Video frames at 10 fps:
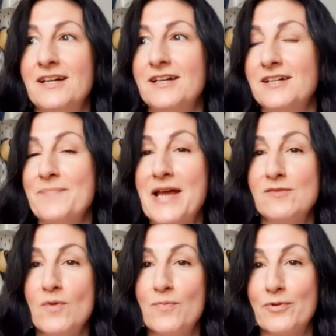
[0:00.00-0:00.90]
um,
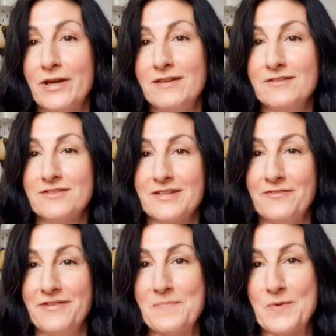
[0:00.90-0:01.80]
animal print
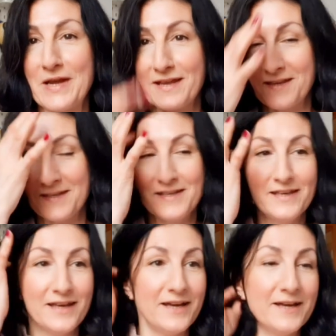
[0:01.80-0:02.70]
fabric
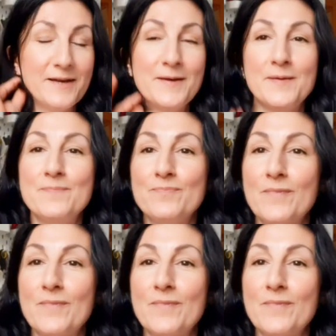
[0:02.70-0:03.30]
um,